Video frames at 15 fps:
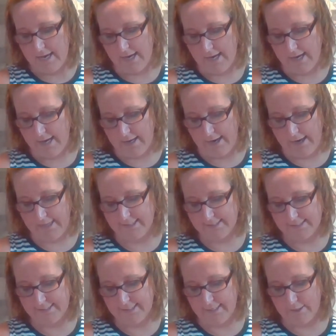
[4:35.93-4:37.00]
I could
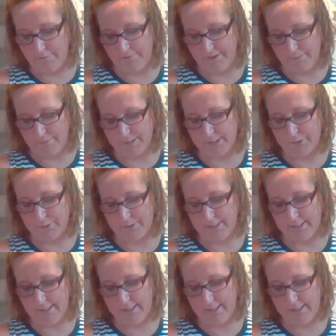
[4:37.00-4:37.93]
see our family doing it.